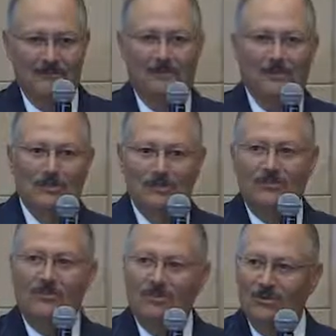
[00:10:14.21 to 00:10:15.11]

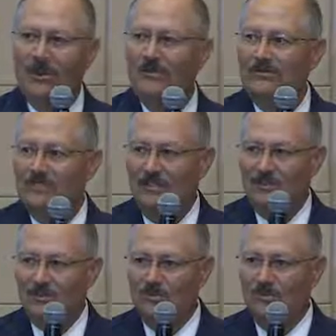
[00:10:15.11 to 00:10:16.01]
maneuver through all those set
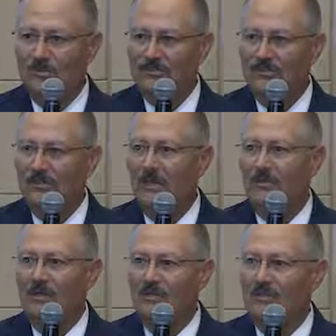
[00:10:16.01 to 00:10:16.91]
of rules to
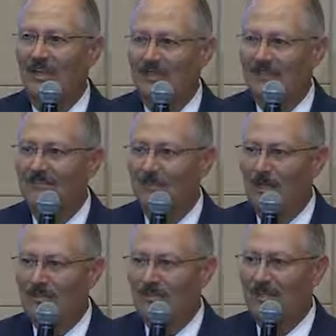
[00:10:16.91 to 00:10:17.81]
obtain the
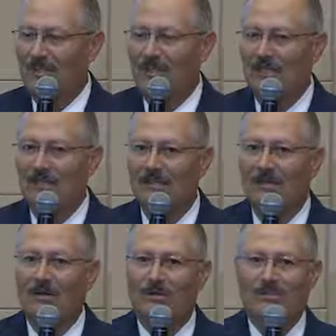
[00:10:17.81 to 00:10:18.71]
information that we need
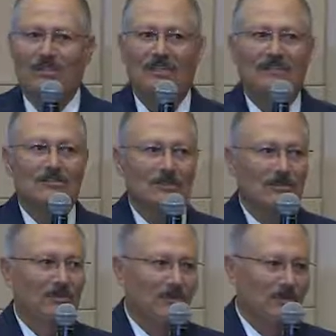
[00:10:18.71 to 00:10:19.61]
or to get the
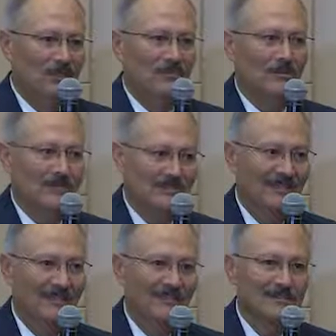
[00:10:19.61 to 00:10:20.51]
treatment that we need from these
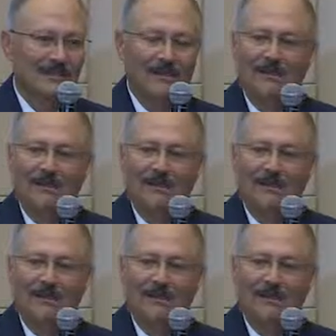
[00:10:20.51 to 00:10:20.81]
kids.